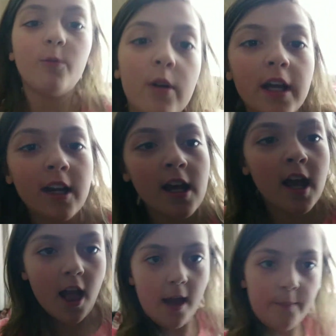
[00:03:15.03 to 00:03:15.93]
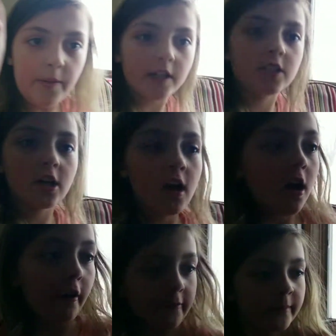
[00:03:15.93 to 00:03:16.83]
win a picture
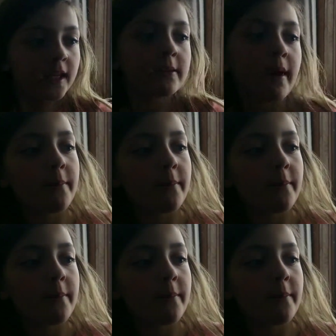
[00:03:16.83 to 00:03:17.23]
of me and my